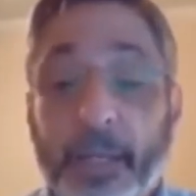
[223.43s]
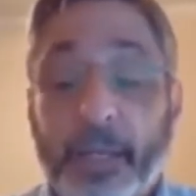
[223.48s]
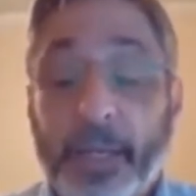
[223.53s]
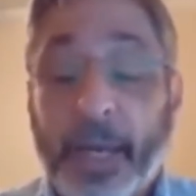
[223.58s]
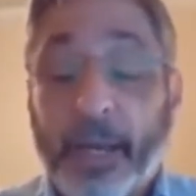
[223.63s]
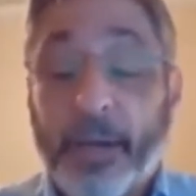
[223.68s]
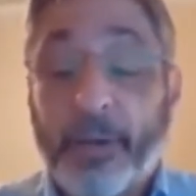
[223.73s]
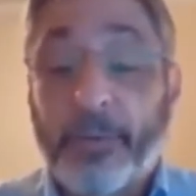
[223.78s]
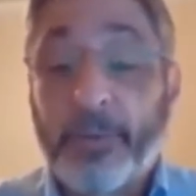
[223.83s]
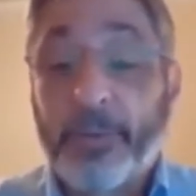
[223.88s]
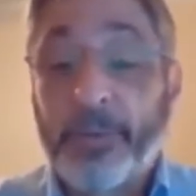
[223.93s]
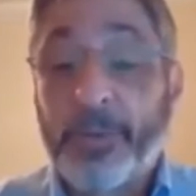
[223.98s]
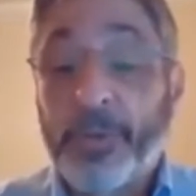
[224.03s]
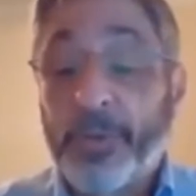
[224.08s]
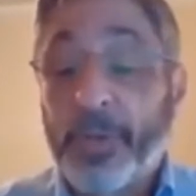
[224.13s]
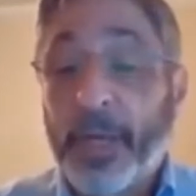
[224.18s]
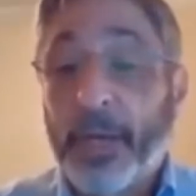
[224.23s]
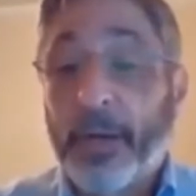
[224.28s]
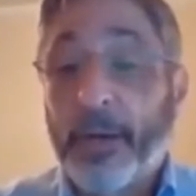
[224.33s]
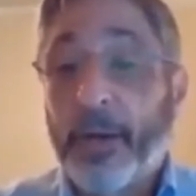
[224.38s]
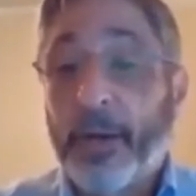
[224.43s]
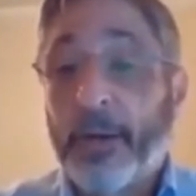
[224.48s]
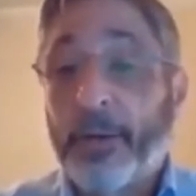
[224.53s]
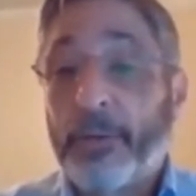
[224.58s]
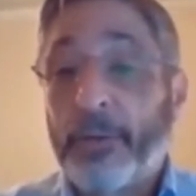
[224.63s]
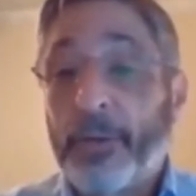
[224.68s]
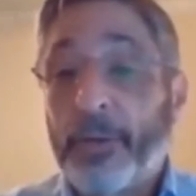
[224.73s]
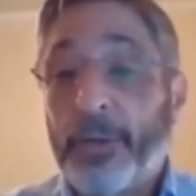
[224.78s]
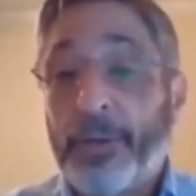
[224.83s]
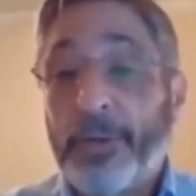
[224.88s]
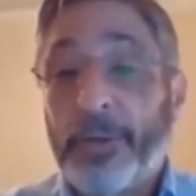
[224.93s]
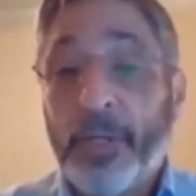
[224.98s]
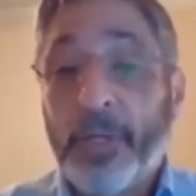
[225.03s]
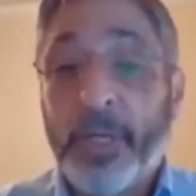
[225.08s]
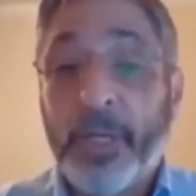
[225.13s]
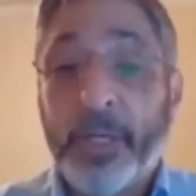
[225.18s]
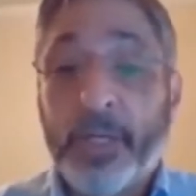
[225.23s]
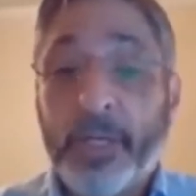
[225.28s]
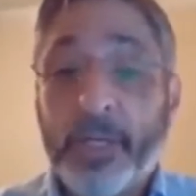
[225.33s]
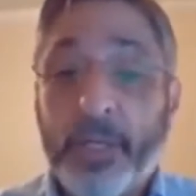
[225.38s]
Now, Sunera,
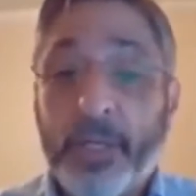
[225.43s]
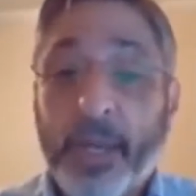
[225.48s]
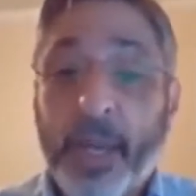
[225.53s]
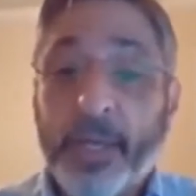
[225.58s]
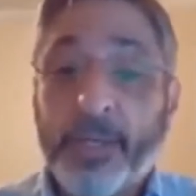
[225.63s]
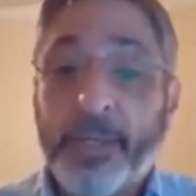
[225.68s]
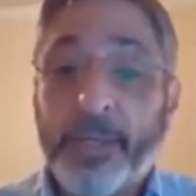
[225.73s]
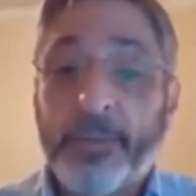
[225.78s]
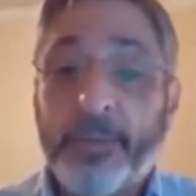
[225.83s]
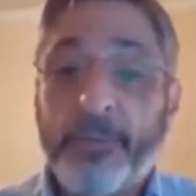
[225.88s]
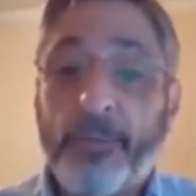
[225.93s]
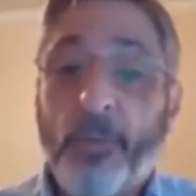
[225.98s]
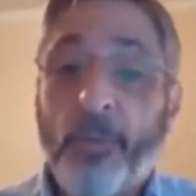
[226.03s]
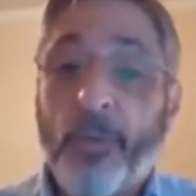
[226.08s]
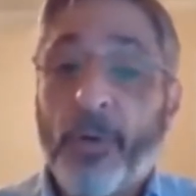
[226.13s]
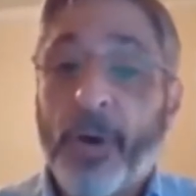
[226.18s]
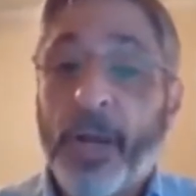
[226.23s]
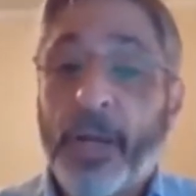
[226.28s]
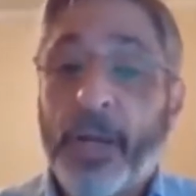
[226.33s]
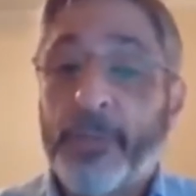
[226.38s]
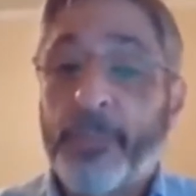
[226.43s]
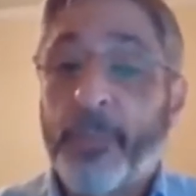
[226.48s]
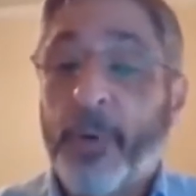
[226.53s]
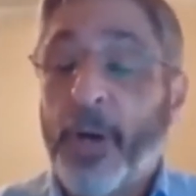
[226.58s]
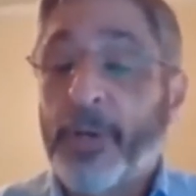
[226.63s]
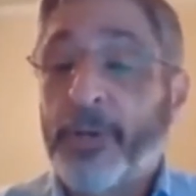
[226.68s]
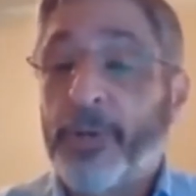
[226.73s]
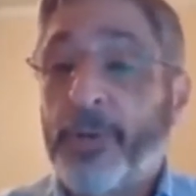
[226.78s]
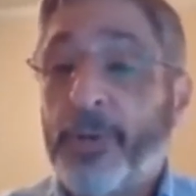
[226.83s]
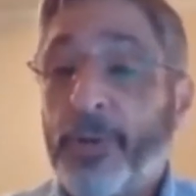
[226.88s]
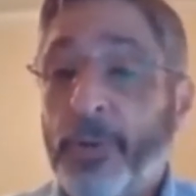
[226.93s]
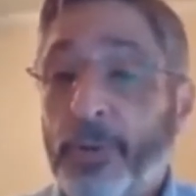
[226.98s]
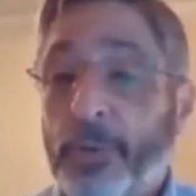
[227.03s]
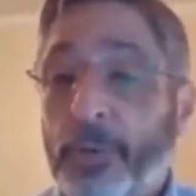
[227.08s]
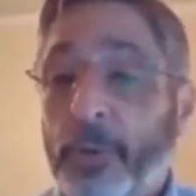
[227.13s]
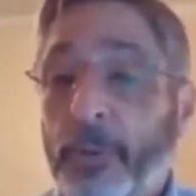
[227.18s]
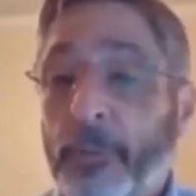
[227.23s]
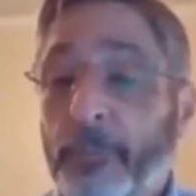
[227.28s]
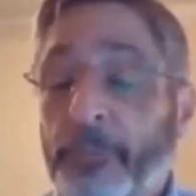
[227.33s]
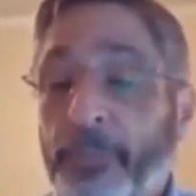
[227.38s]
using its S4 Express
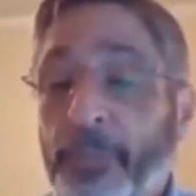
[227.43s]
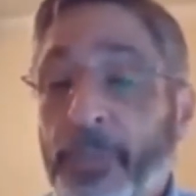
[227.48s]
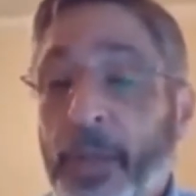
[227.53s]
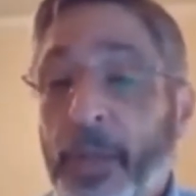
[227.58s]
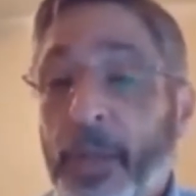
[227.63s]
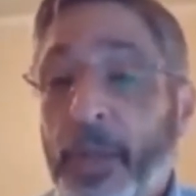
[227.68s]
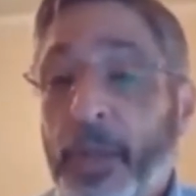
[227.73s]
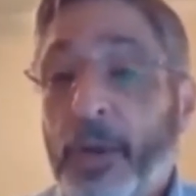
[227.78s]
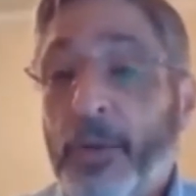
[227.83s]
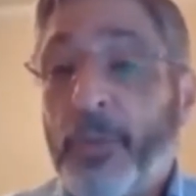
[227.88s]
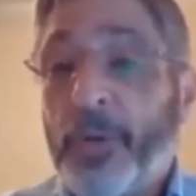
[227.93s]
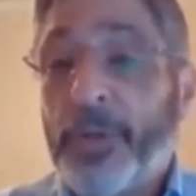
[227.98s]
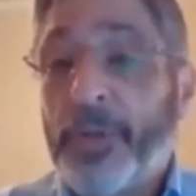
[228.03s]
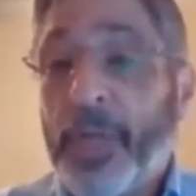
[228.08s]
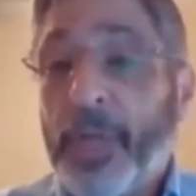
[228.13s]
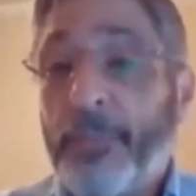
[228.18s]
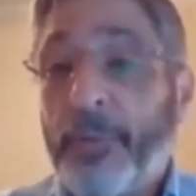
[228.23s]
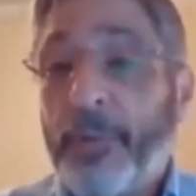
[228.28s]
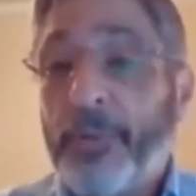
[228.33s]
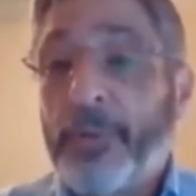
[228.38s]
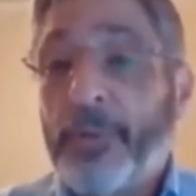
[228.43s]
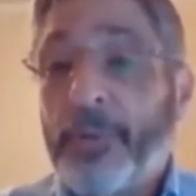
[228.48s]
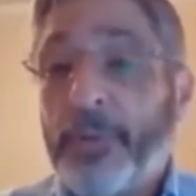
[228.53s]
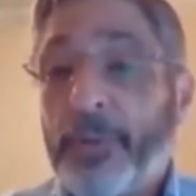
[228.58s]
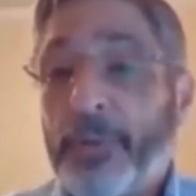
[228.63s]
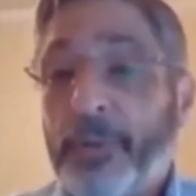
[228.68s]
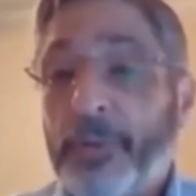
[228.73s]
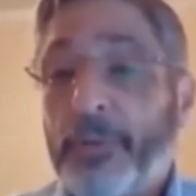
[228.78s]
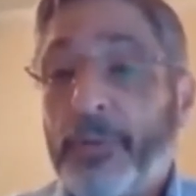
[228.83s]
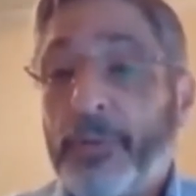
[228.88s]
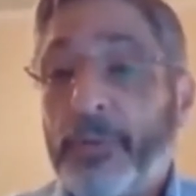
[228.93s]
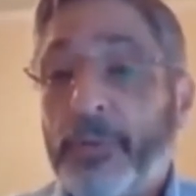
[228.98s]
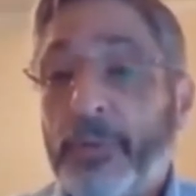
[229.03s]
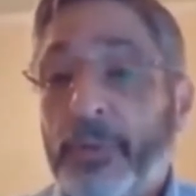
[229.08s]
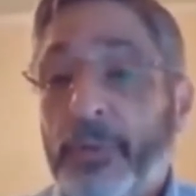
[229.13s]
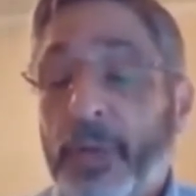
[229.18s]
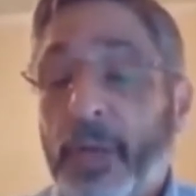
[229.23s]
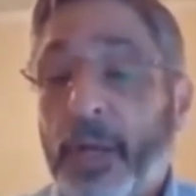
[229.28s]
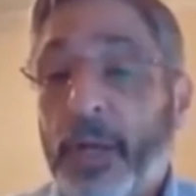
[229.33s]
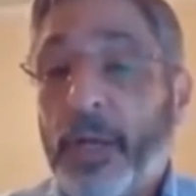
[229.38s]
tool, was able to
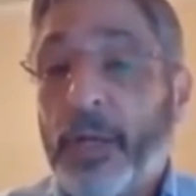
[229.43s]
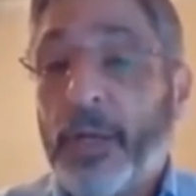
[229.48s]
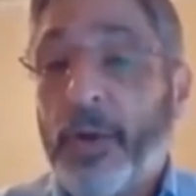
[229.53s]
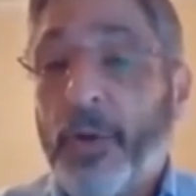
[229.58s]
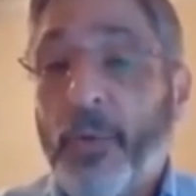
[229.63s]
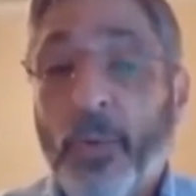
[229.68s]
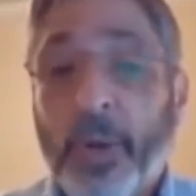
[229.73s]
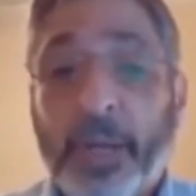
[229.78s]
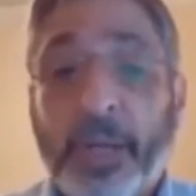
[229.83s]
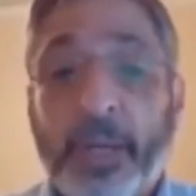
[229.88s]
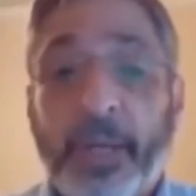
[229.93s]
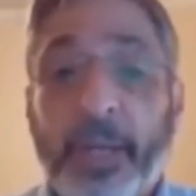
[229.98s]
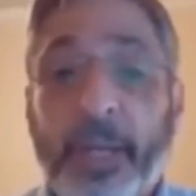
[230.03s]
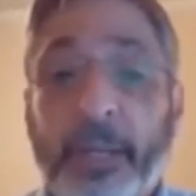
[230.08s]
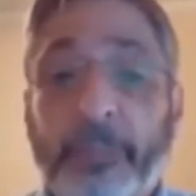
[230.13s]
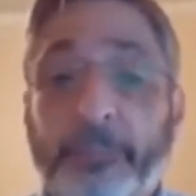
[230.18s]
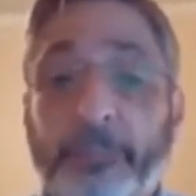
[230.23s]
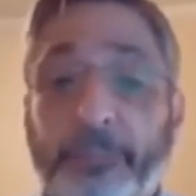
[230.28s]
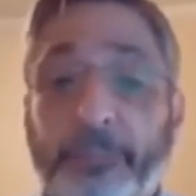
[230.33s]
quickly